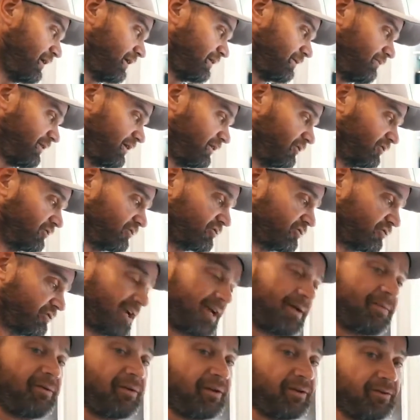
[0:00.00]
bake a big old
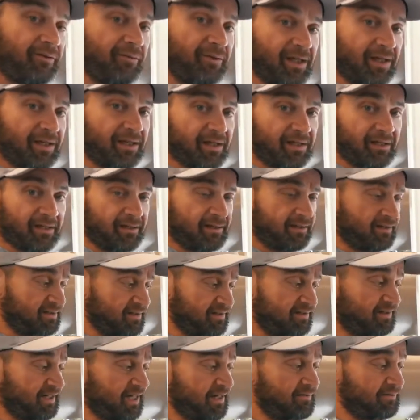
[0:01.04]
scramble on the weekend to
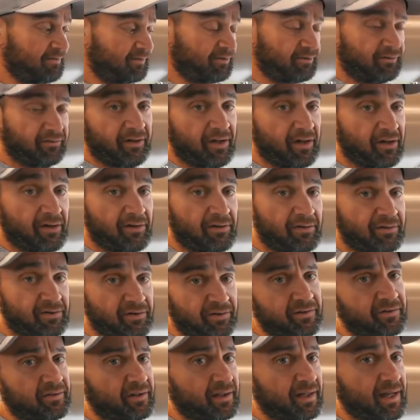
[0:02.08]
save a little dough,
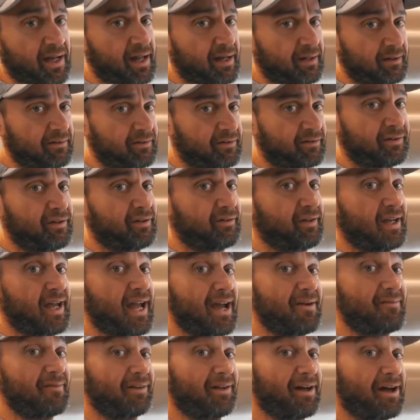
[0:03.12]
just because I
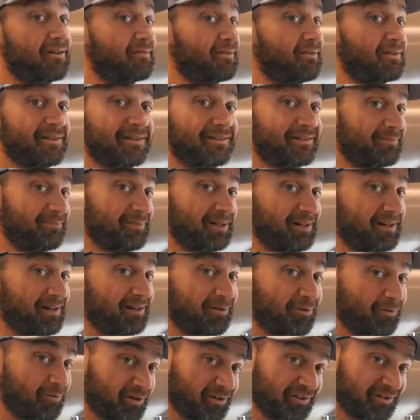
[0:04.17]
have a lot of it doesn't mean I
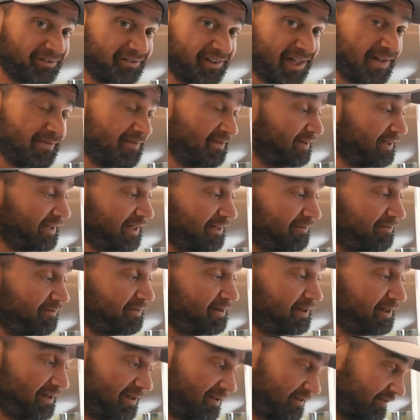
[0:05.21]
don't want to save it like
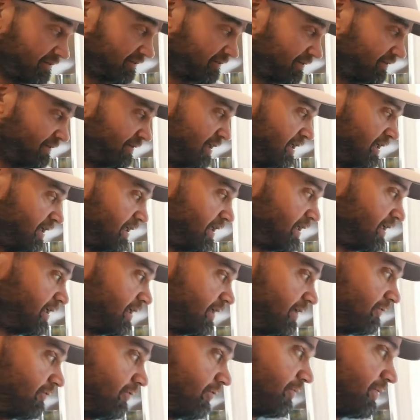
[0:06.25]
everybody else. So
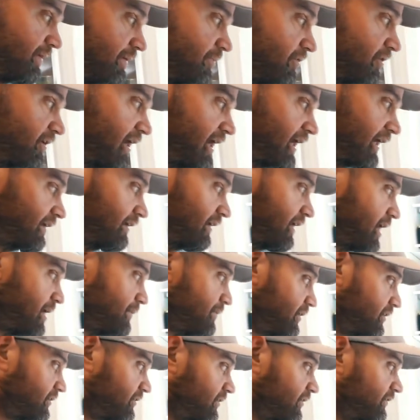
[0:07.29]
we'll be more
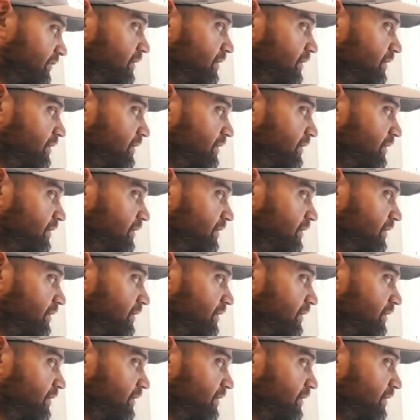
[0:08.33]
economical